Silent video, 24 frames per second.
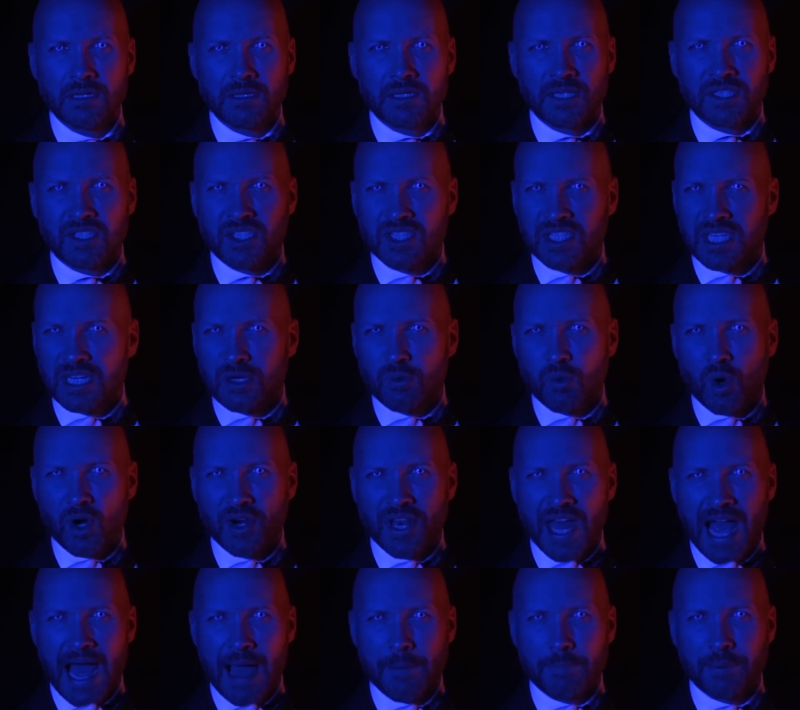to see
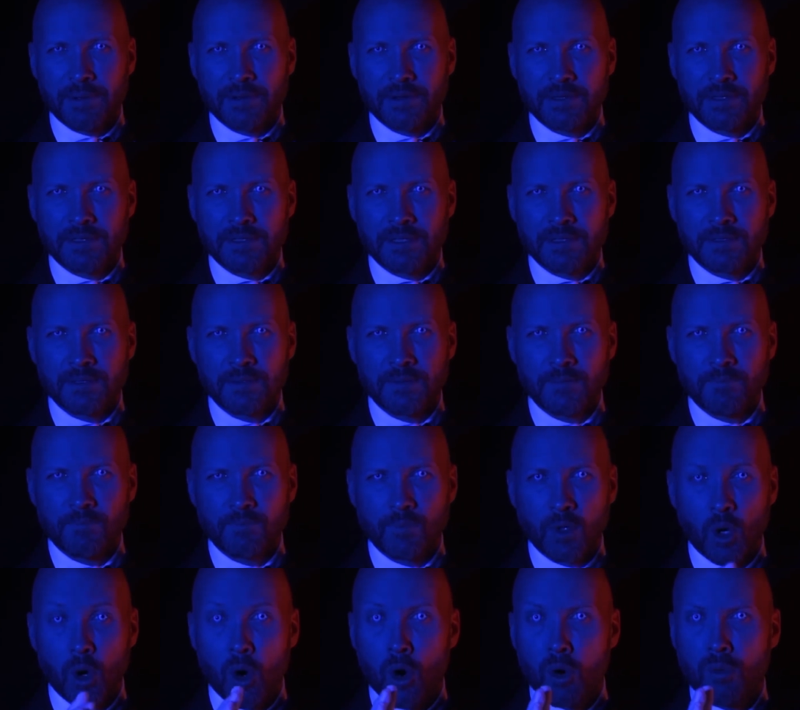what happened.
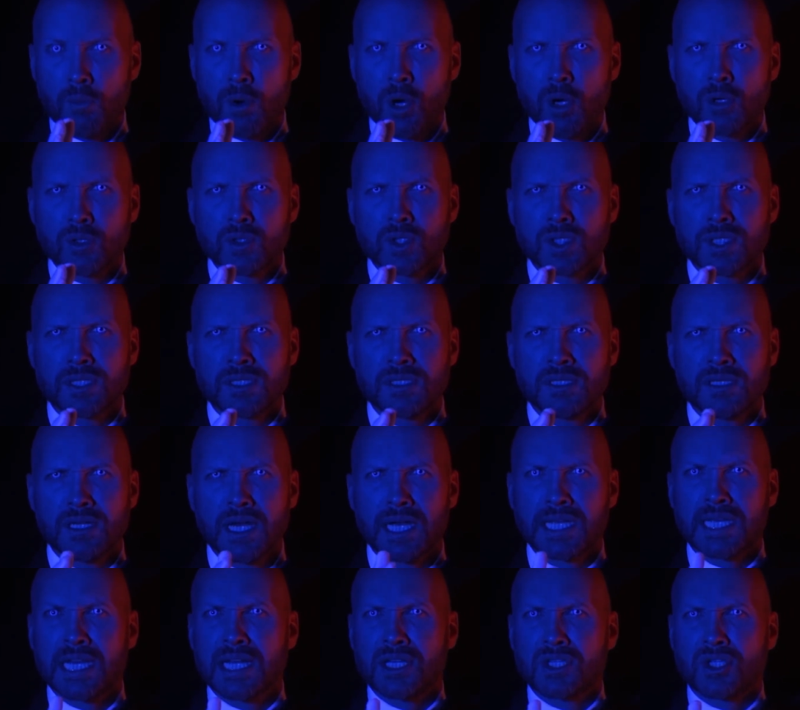Almost
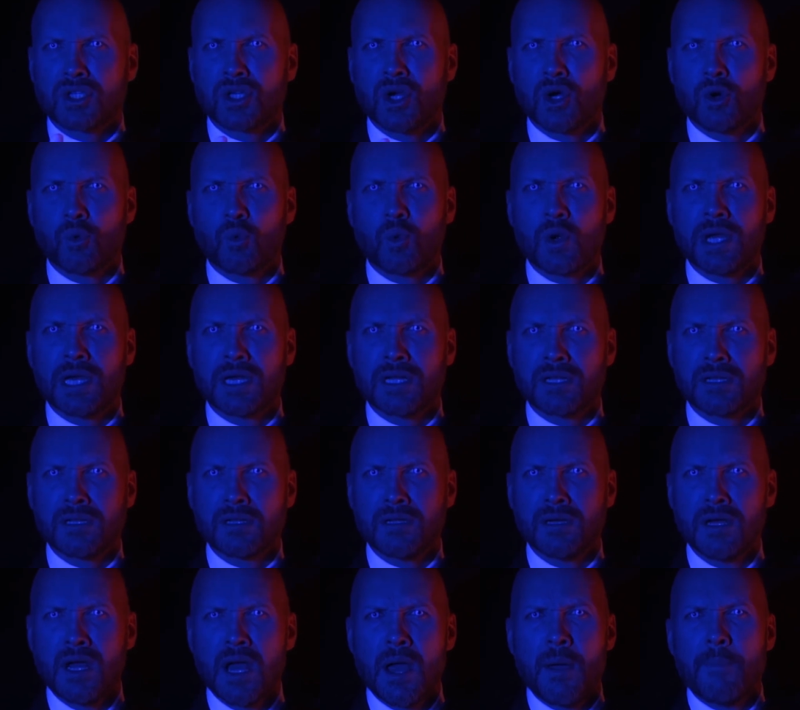against her
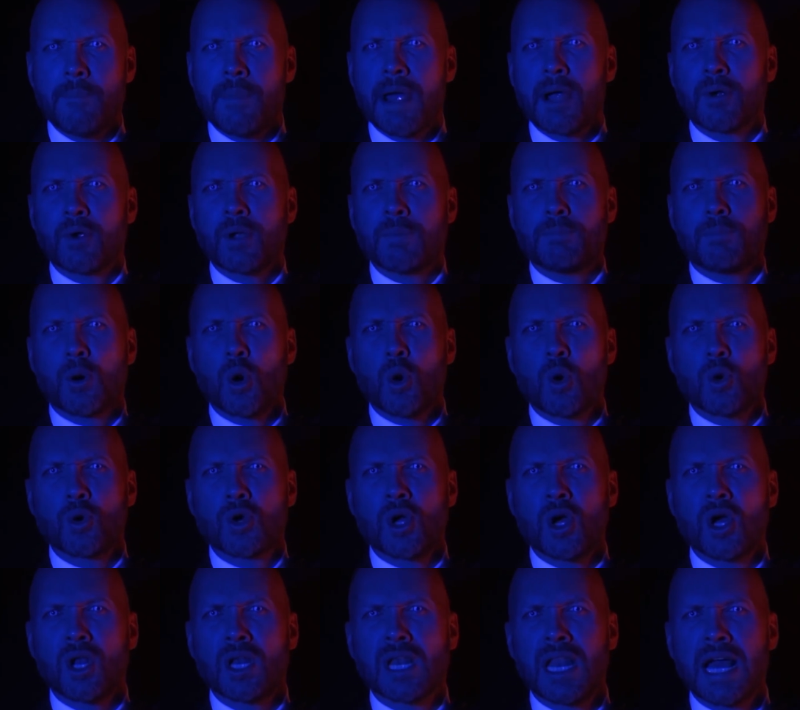will, Mary
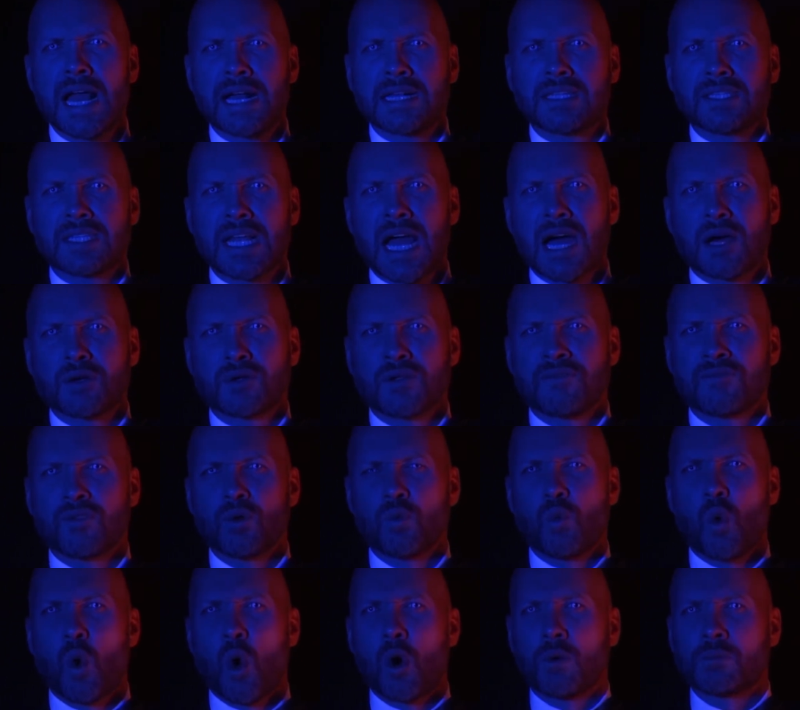pulled her legs out of the
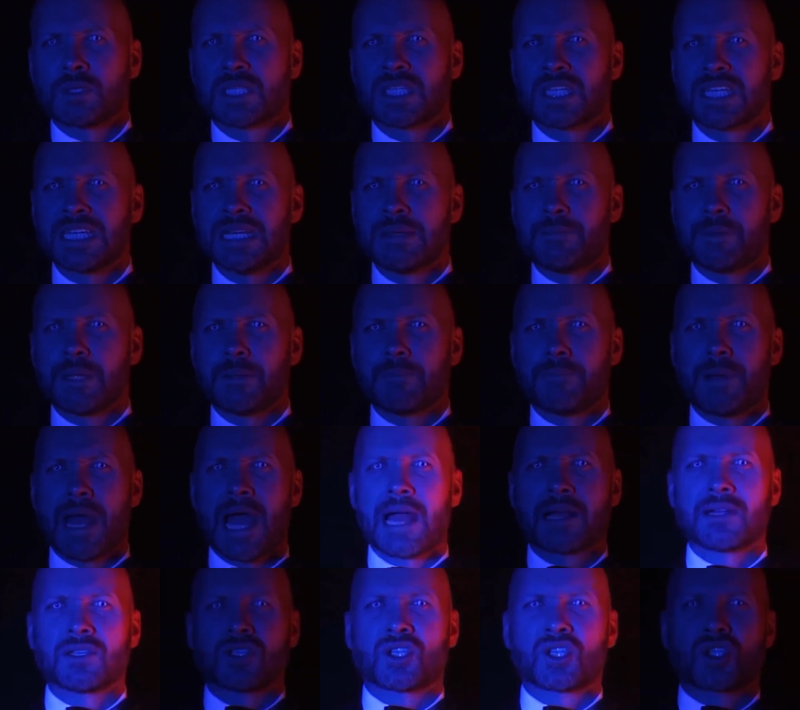warm sleeping
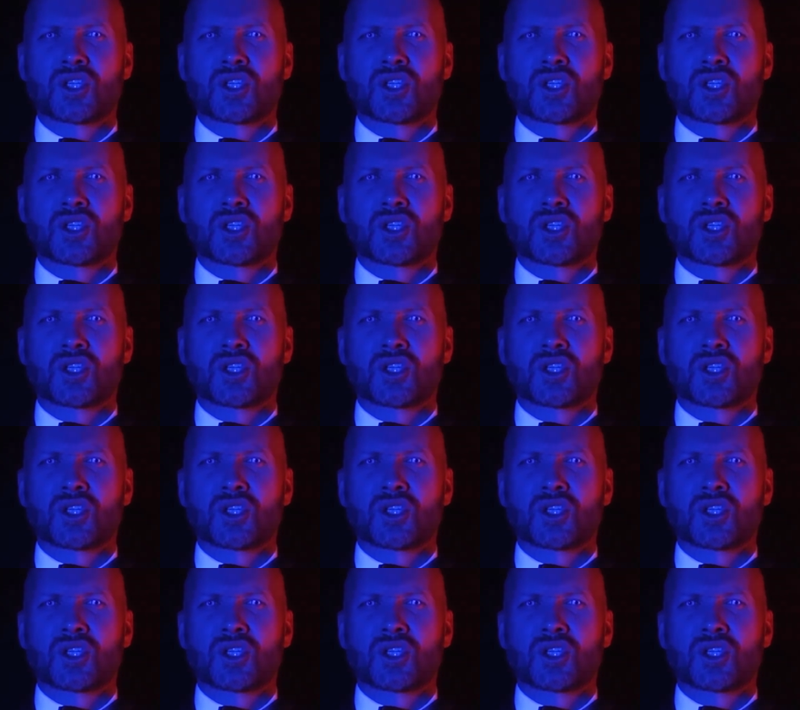bag and